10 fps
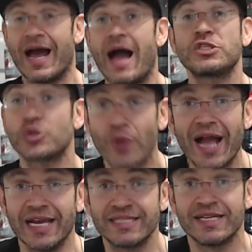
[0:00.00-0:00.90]
try
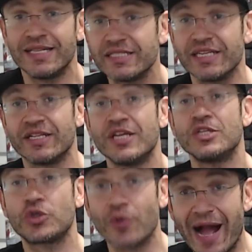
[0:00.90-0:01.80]
it. Listen,
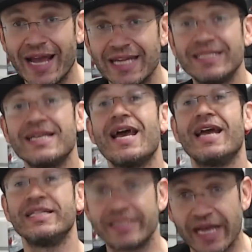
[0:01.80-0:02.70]
try it.
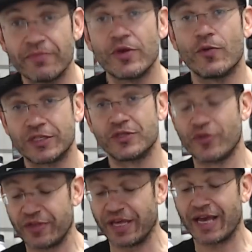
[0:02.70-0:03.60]
and tell me what you
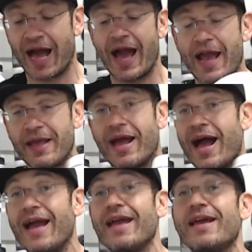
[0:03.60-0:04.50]
think. I
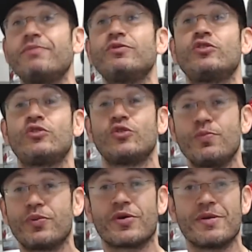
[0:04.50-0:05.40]
am
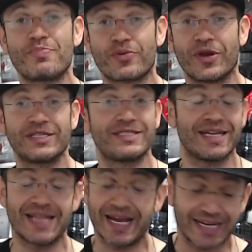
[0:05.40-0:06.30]
super impressed,
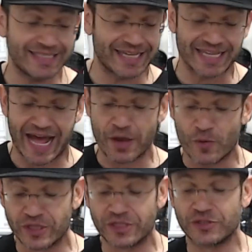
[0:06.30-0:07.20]
and like I said, I
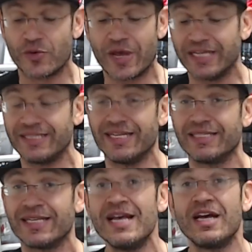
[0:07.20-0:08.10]
wanted to hate
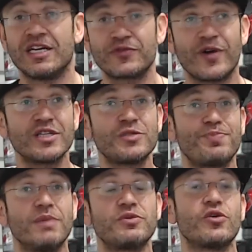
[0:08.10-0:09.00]
this. As far as
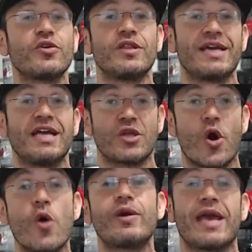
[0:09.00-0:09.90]
pumps, you're gonna get
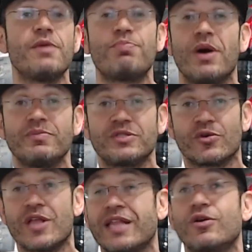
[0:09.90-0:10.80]
okay pumps. You're
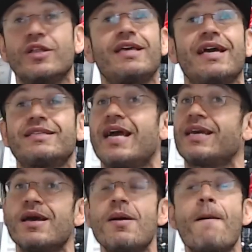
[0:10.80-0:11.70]
not gonna get like
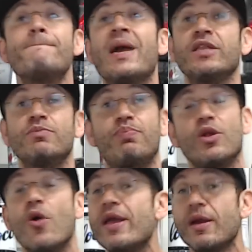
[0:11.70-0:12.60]

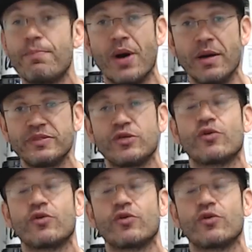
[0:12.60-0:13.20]
mind-blowing pumps. You're